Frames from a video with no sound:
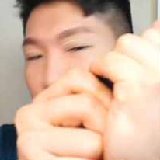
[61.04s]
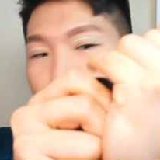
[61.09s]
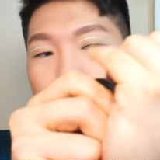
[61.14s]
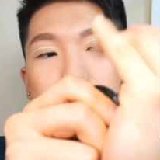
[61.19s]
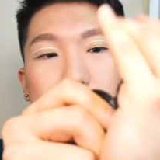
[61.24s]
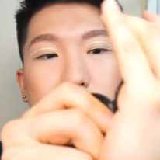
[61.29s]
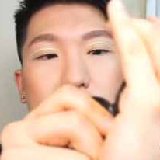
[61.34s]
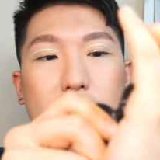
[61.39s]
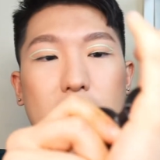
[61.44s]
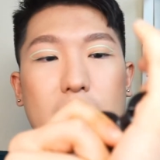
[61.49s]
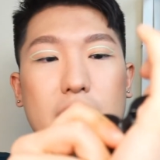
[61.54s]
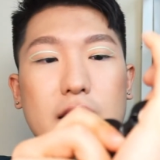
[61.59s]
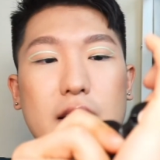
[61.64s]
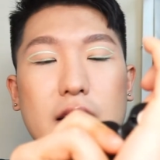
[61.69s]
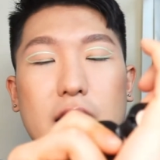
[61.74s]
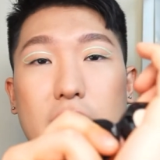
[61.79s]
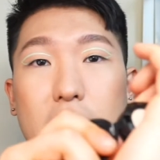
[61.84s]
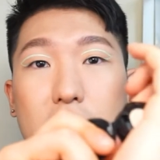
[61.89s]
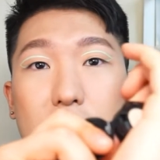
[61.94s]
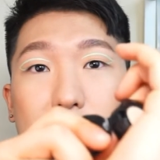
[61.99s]
yeah,
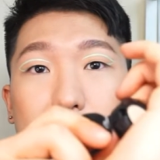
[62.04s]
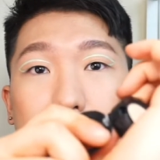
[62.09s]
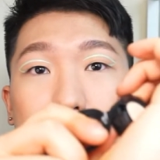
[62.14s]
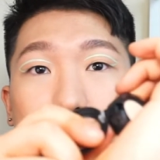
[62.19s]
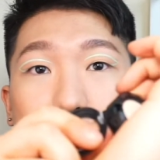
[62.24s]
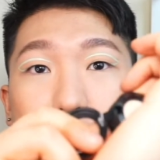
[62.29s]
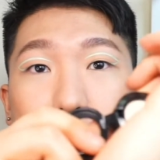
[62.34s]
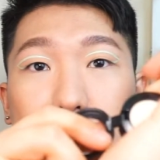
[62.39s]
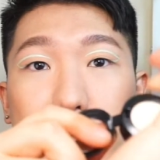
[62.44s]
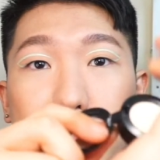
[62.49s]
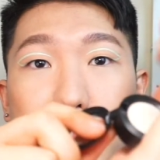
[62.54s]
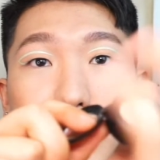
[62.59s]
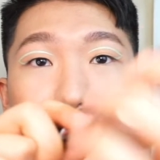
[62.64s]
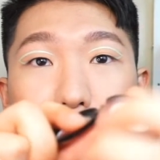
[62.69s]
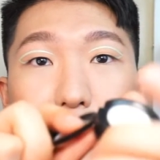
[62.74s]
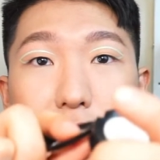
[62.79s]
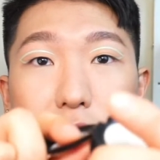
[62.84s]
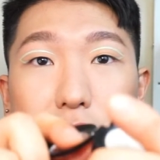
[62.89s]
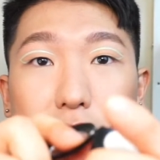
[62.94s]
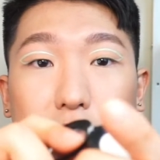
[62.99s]
I removed
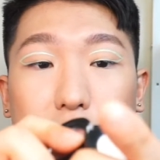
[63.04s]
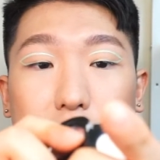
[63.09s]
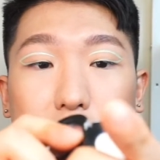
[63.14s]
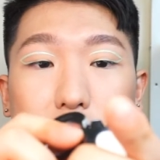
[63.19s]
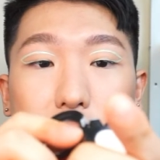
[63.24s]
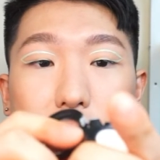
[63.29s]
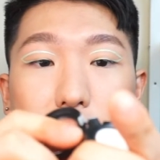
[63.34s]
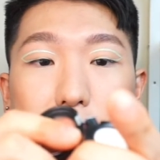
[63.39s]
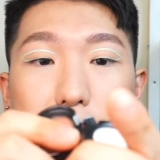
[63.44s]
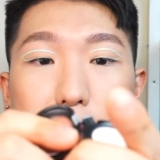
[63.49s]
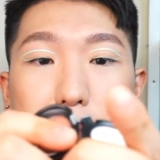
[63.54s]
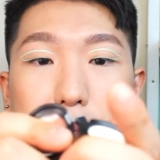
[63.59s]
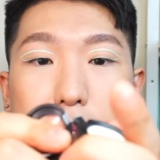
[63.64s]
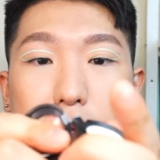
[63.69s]
the cap.